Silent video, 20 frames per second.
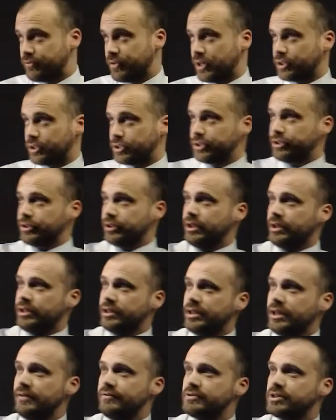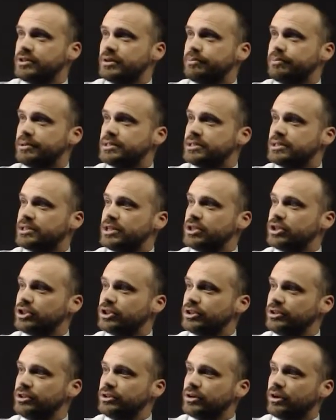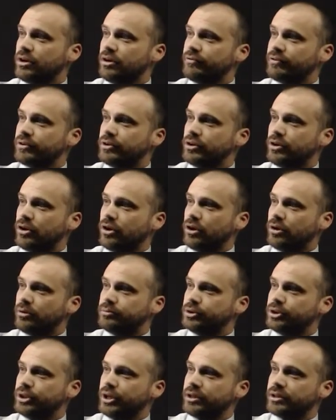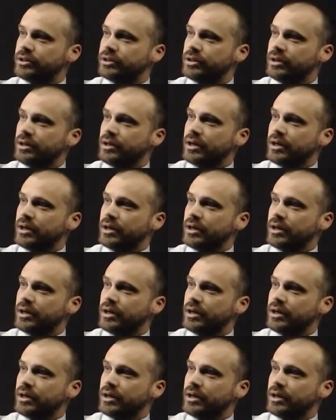function. It gives the position of an object